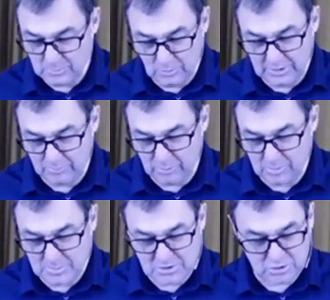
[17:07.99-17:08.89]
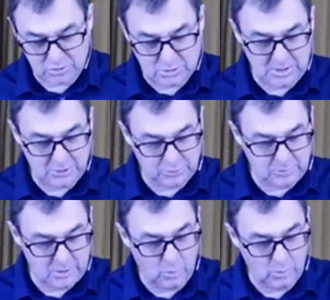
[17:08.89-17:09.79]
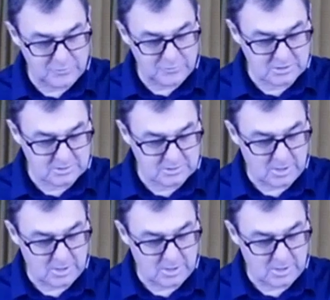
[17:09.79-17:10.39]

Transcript: Romans 3:23, all have sinned, right?